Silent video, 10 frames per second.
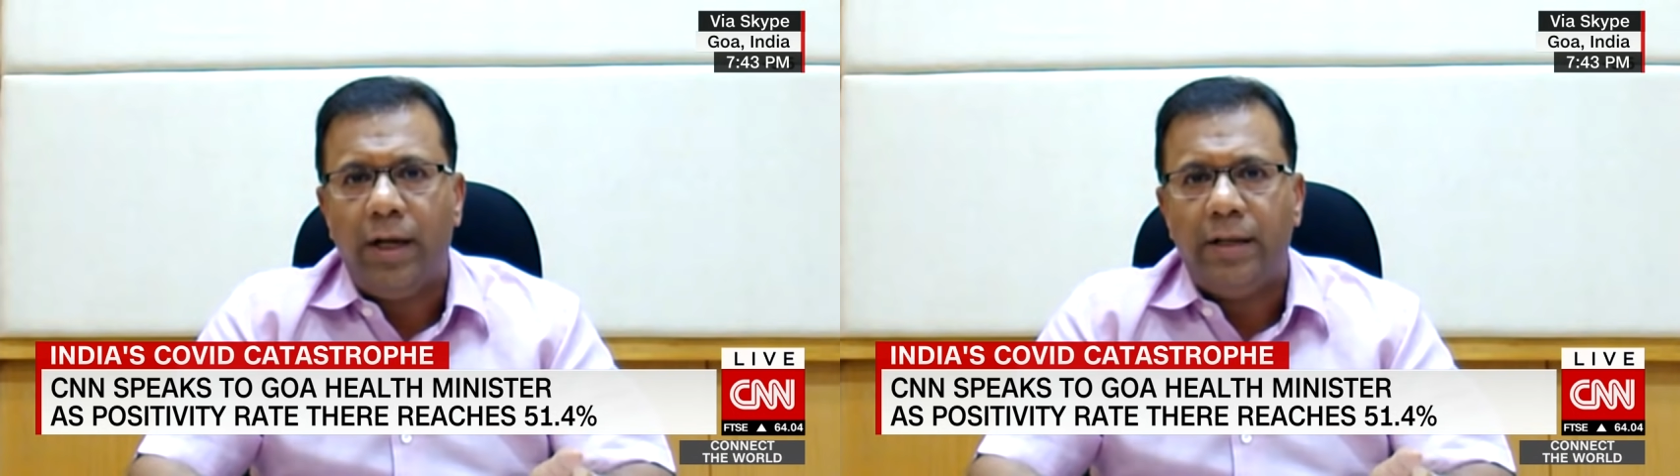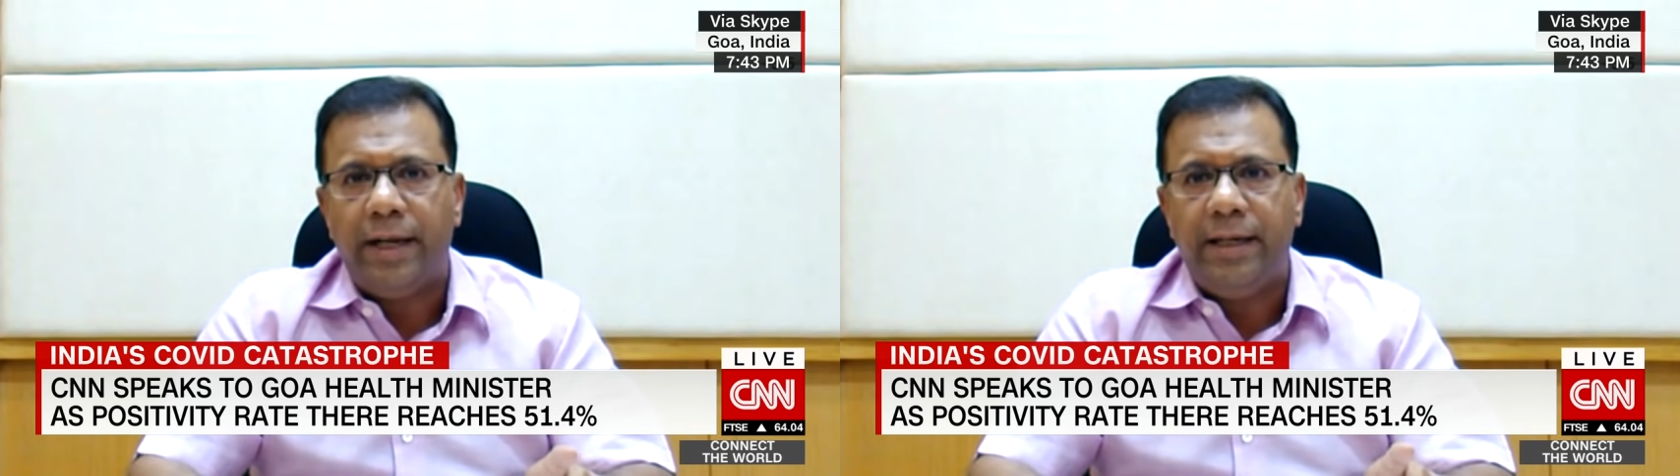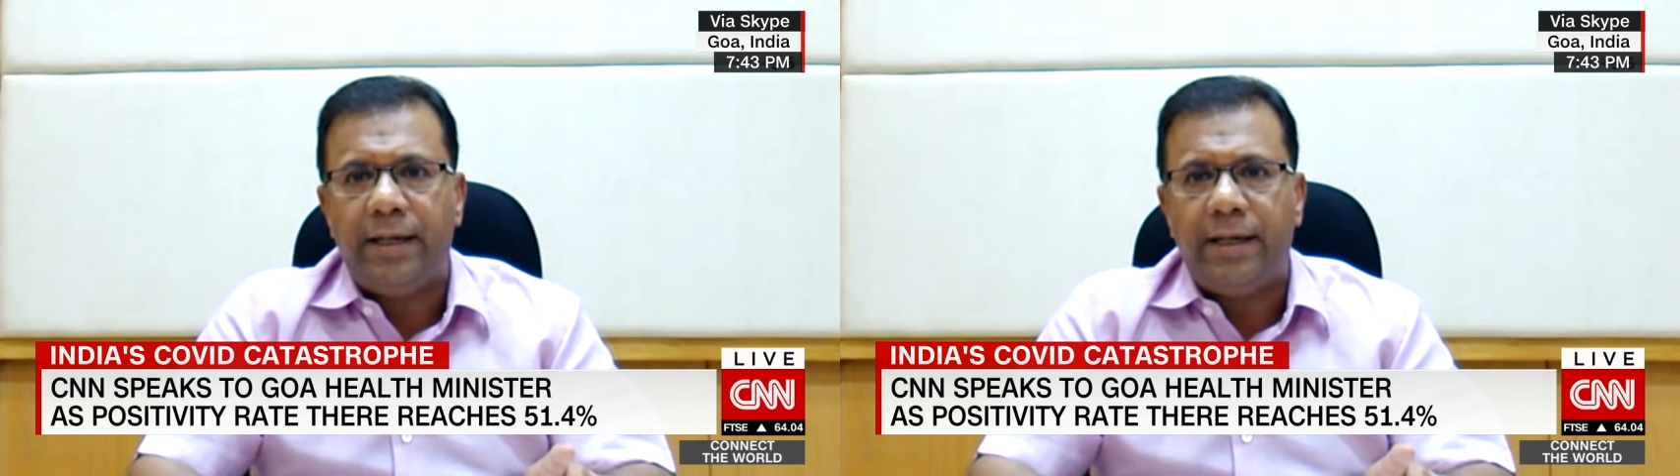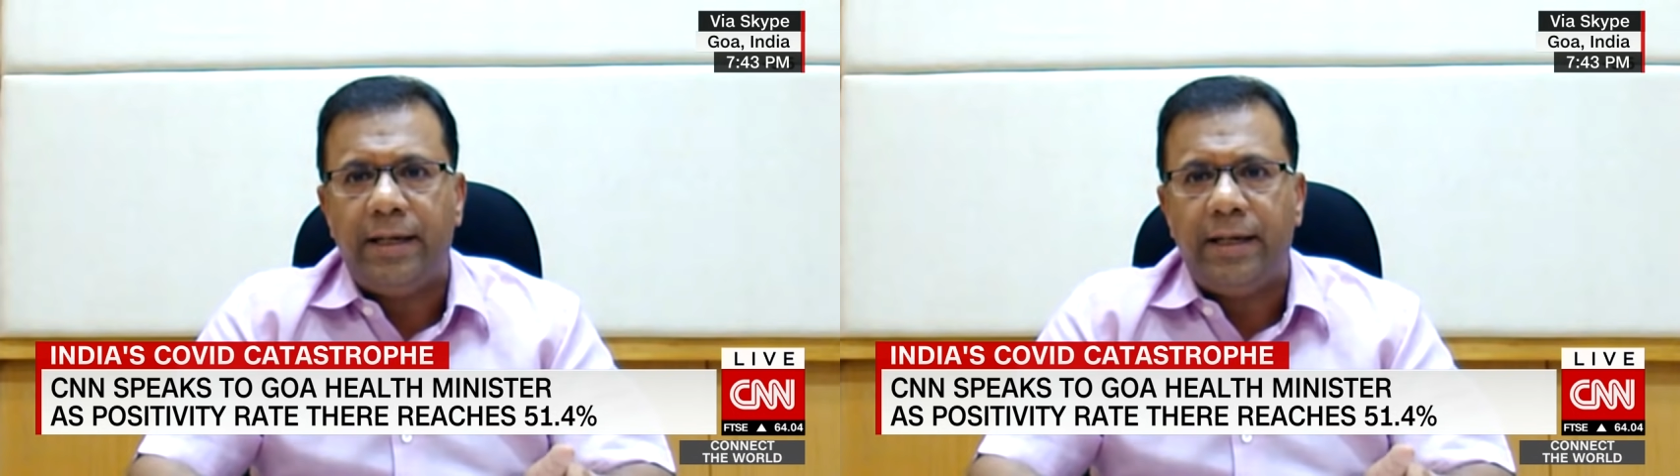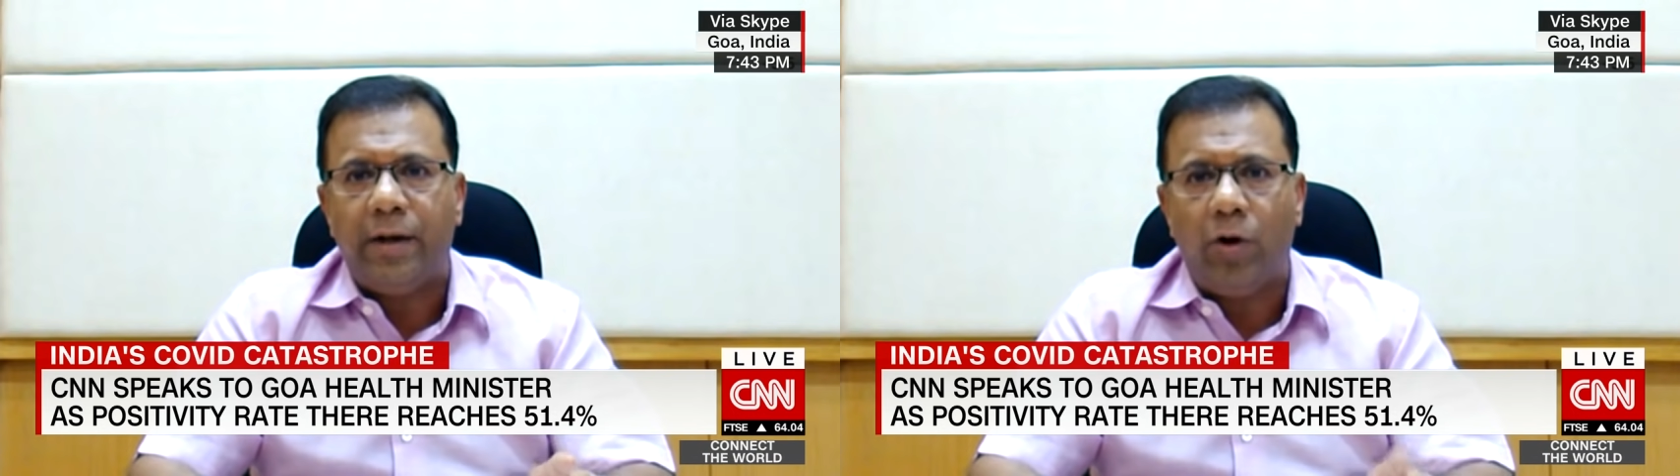that he
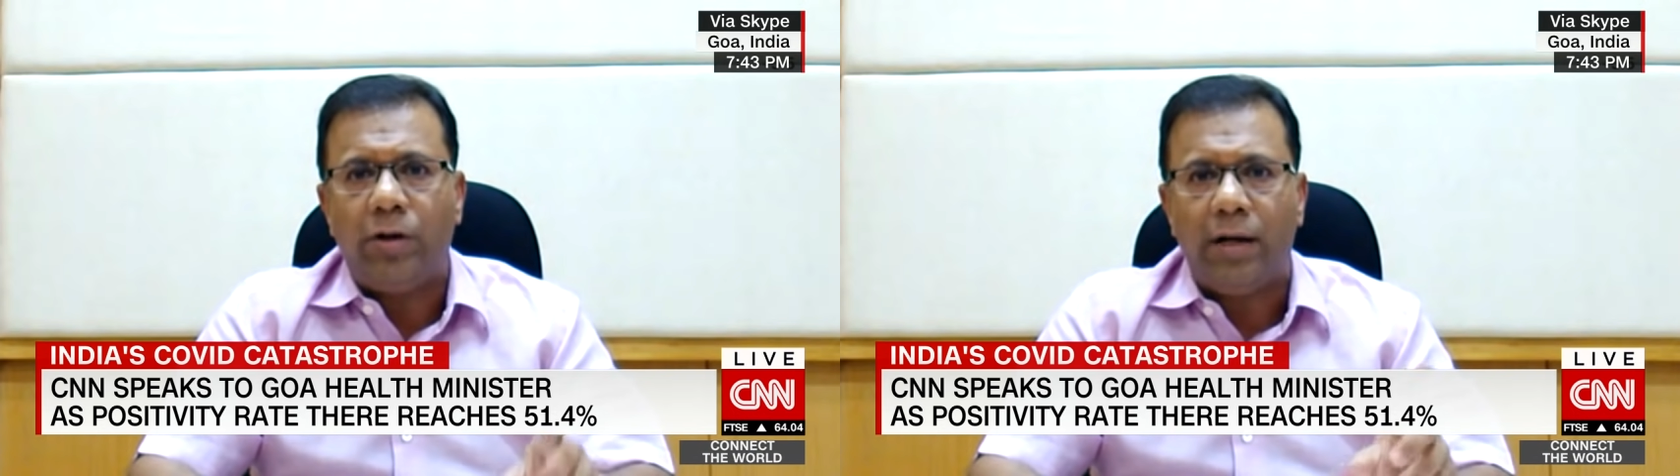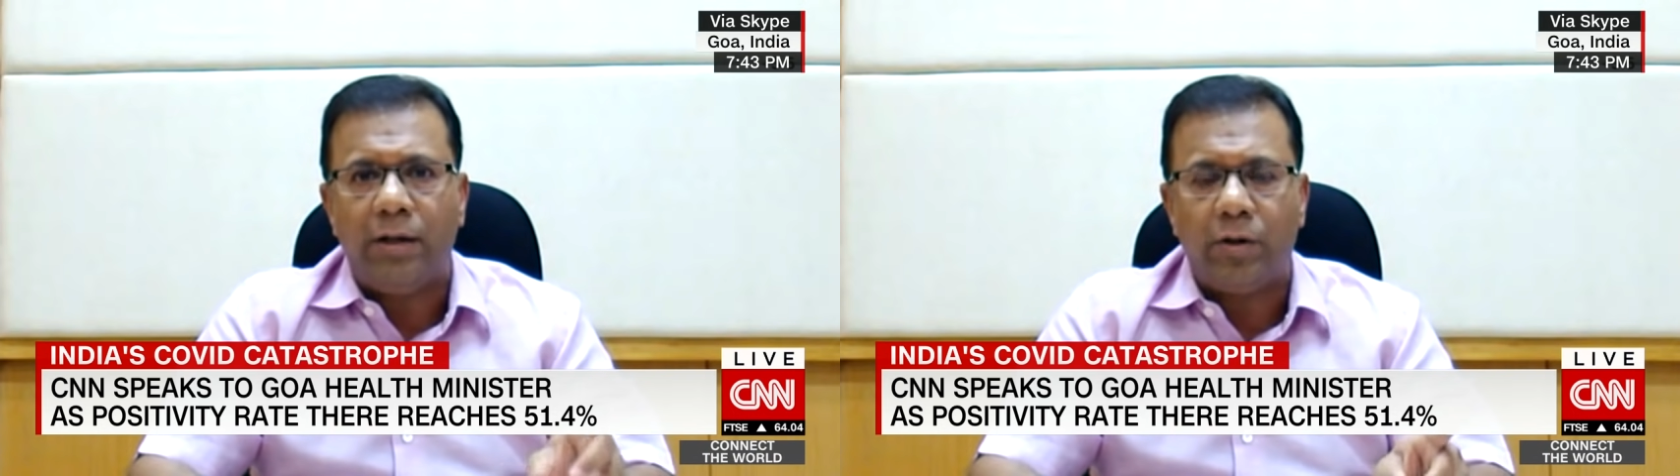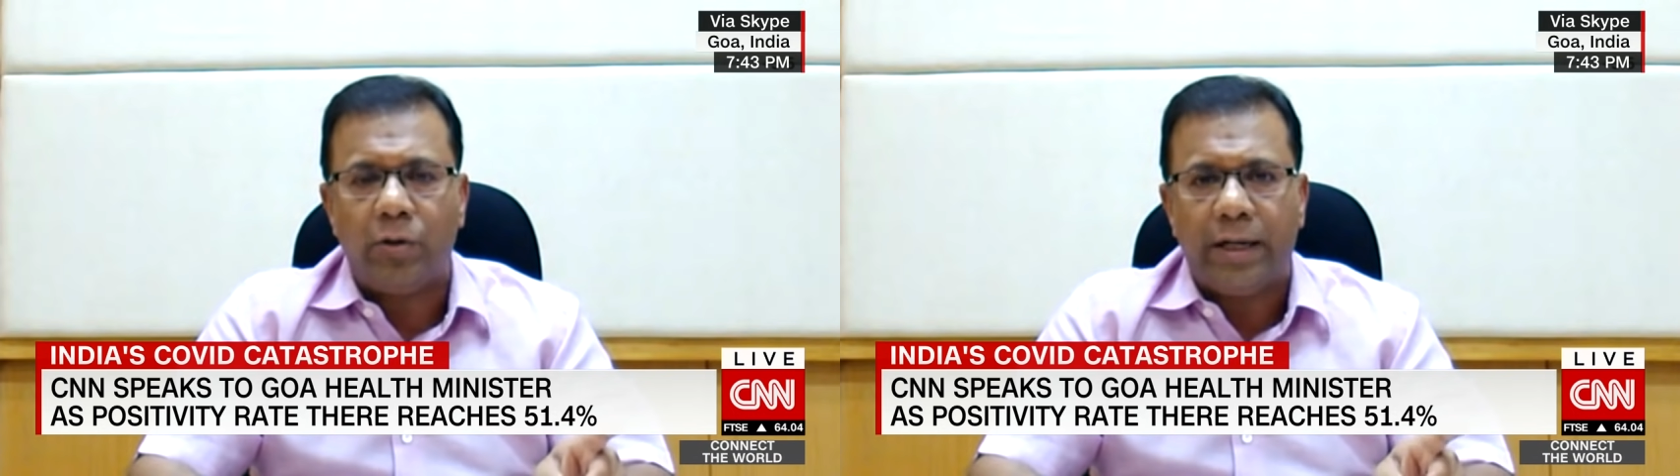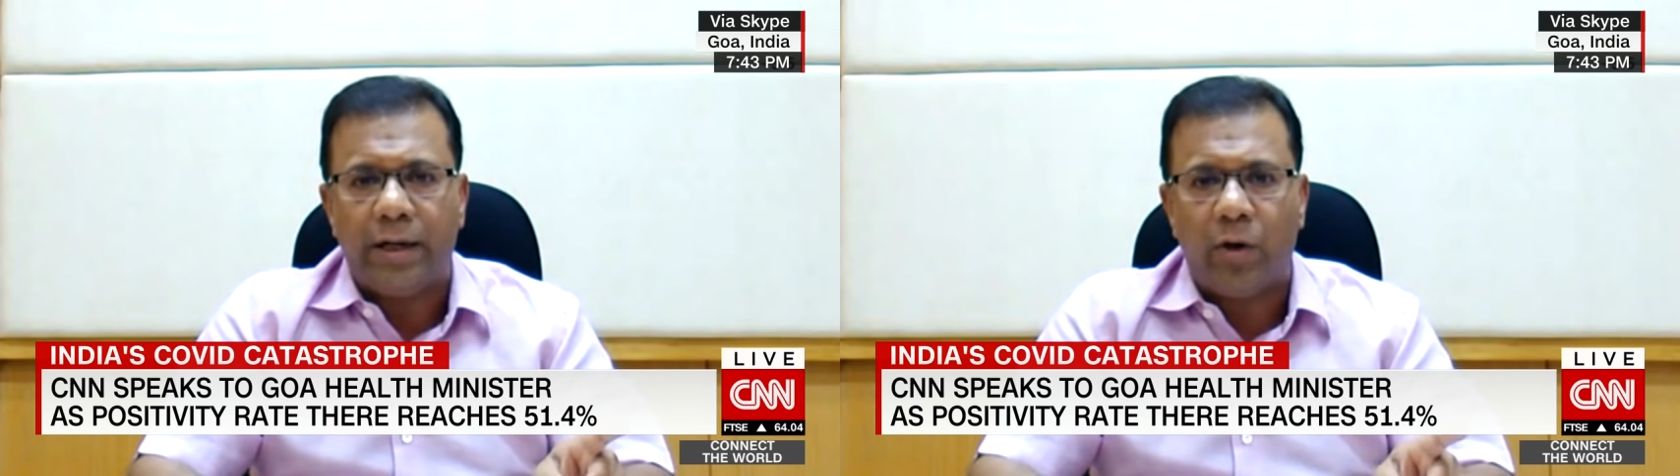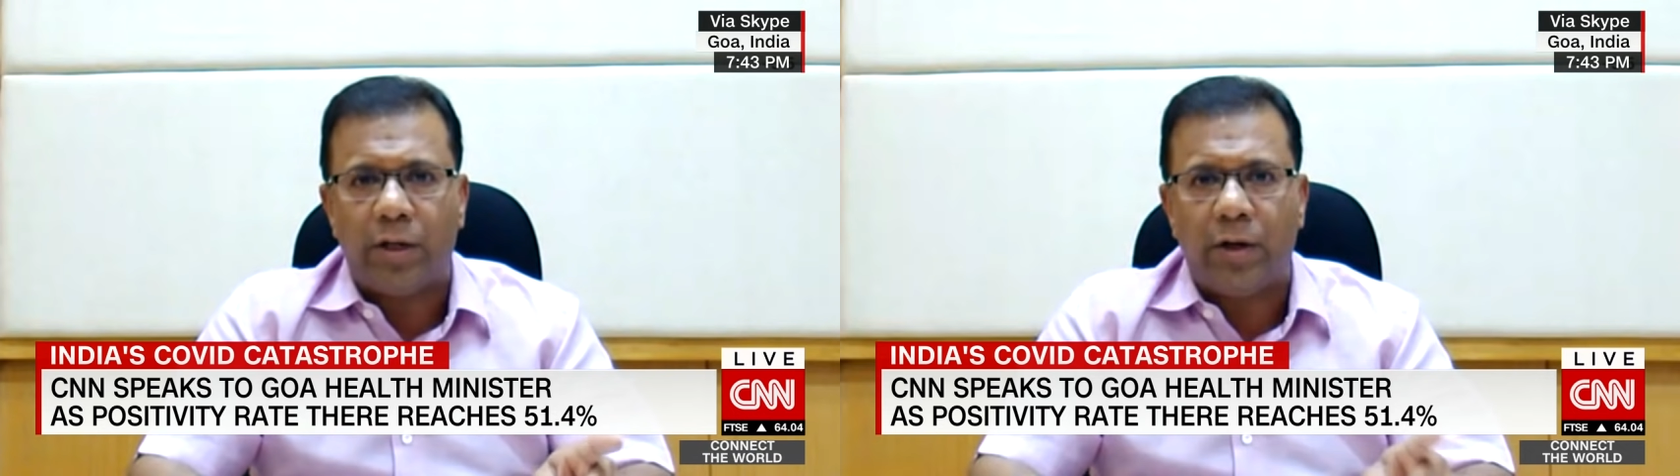cannot undertake a
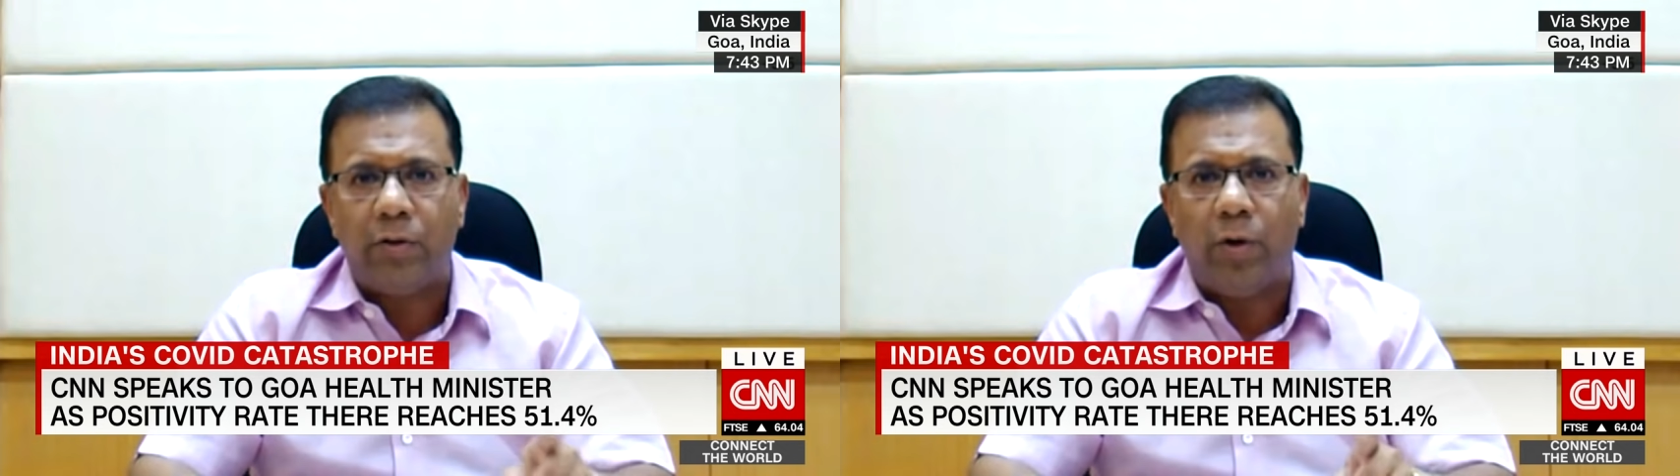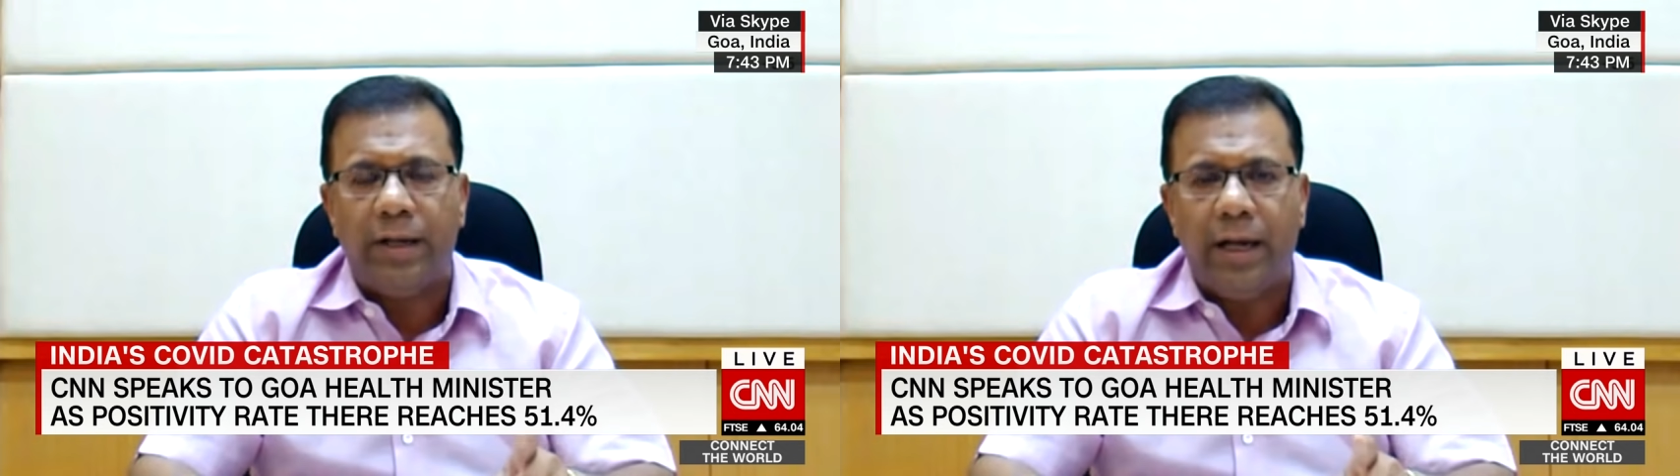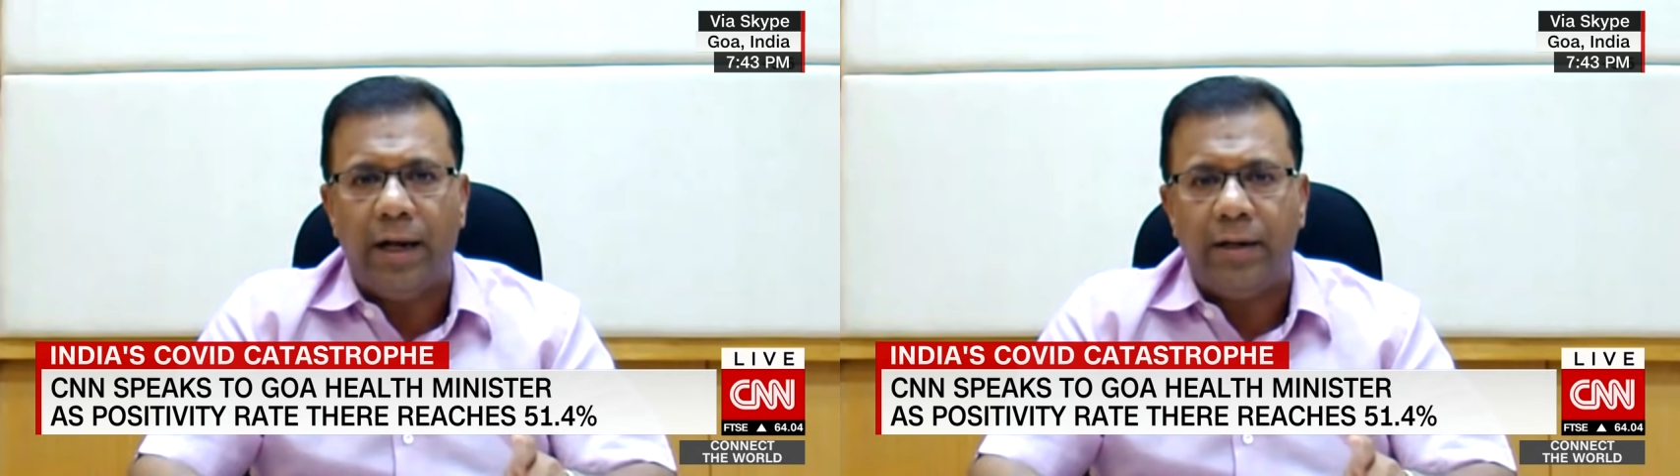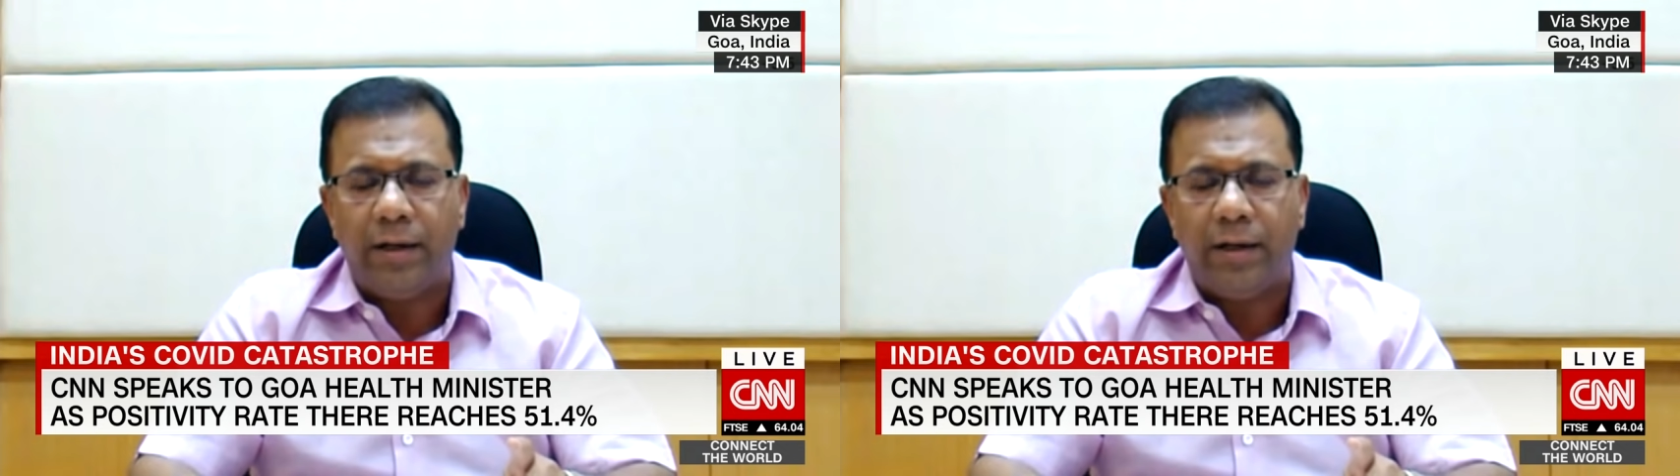lockdown or he